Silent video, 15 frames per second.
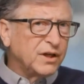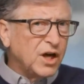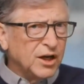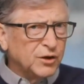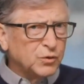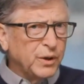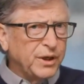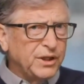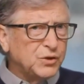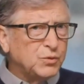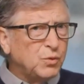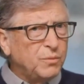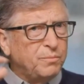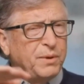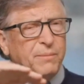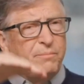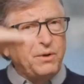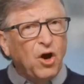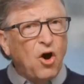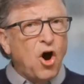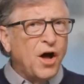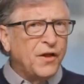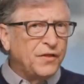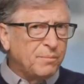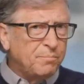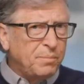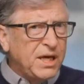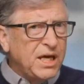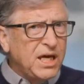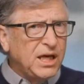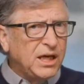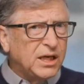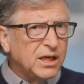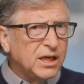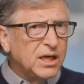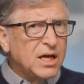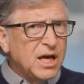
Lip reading: countries will be beyond the peak